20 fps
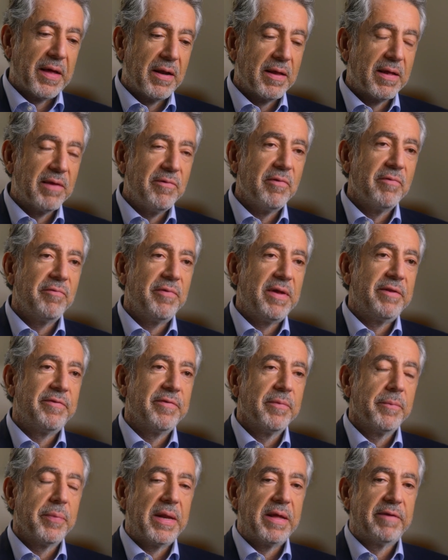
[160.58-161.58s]
give you a very
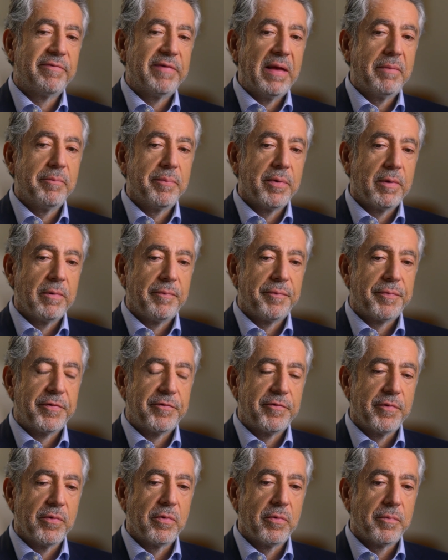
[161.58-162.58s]
simple example.
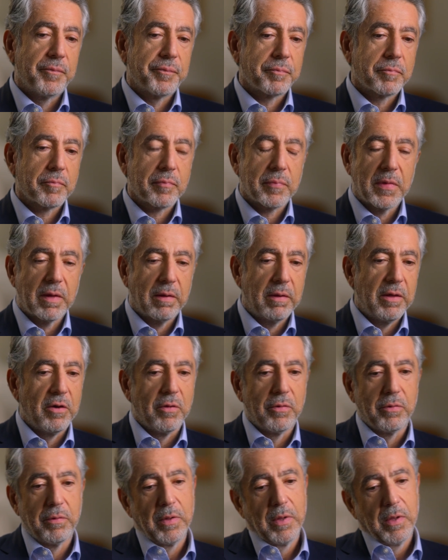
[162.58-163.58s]
So, you
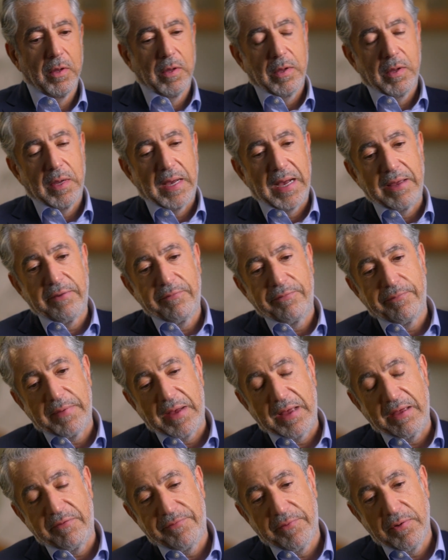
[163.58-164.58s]
know,
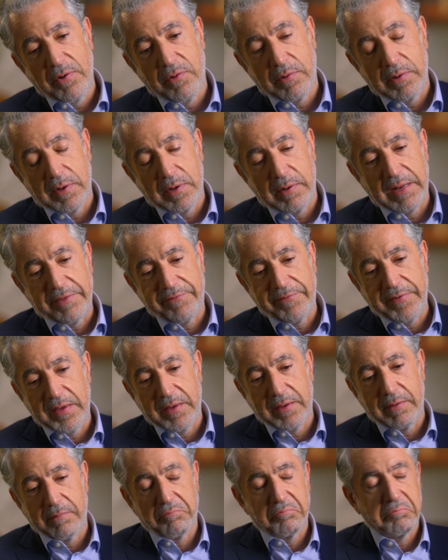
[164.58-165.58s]
I follow, let's say
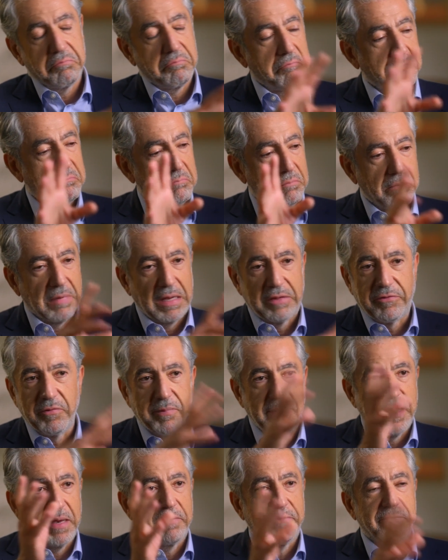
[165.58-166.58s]
at
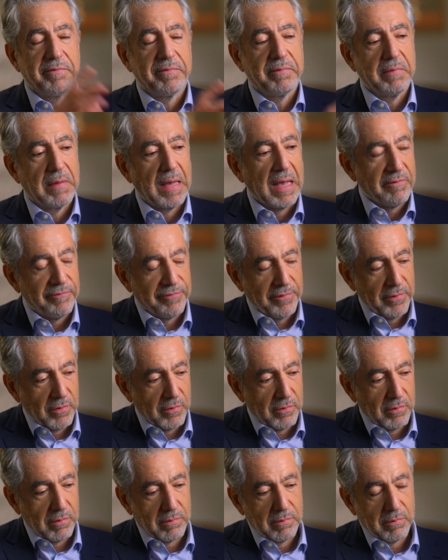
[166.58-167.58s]
UBS, I
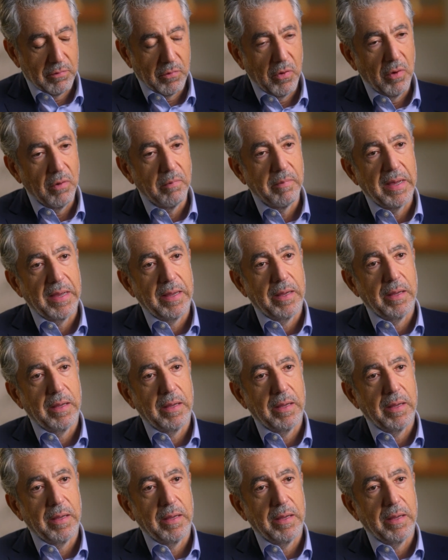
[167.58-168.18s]
follow all my